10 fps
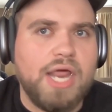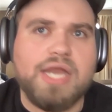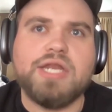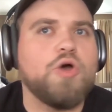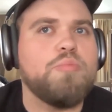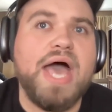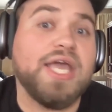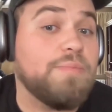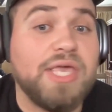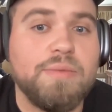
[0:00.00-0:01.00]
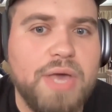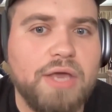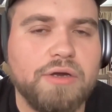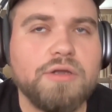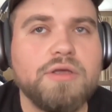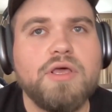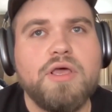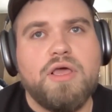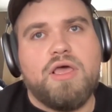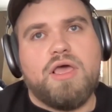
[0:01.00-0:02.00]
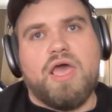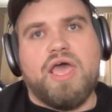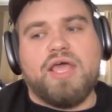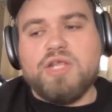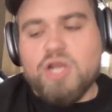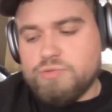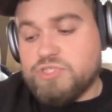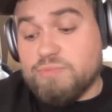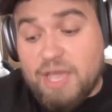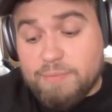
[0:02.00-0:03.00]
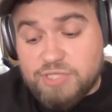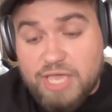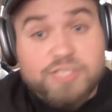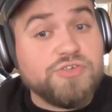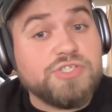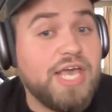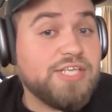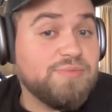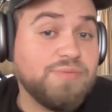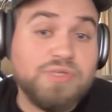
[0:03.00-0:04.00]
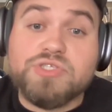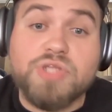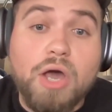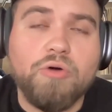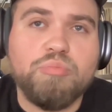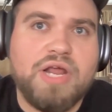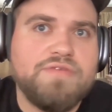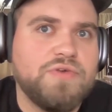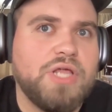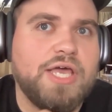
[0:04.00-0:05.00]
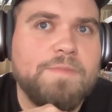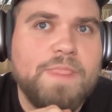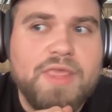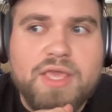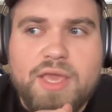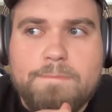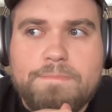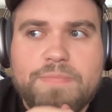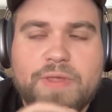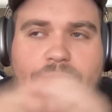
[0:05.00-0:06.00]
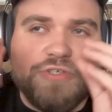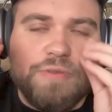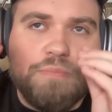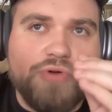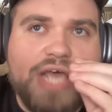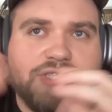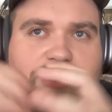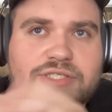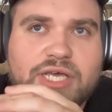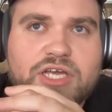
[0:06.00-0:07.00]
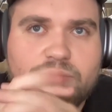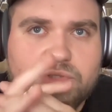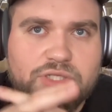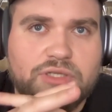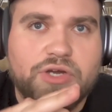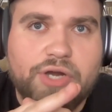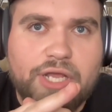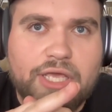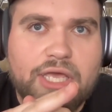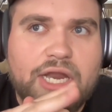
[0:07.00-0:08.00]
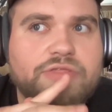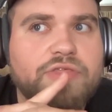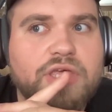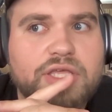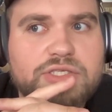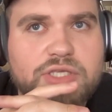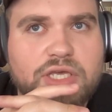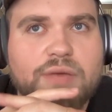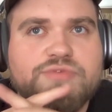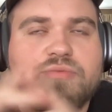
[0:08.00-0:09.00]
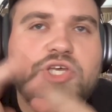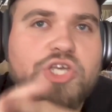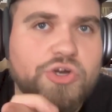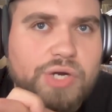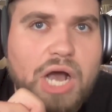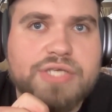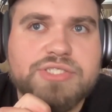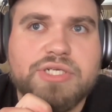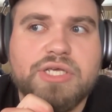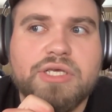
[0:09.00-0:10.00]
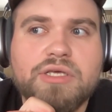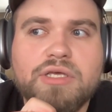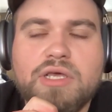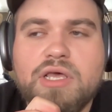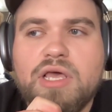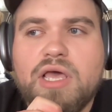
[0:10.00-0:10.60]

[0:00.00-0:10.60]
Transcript: And I need to go back and make it better. And, you know, sometimes the answer is yes, sometimes it's no. But I feel like there's a presence that comes to learning. And I think it comes from curiosity.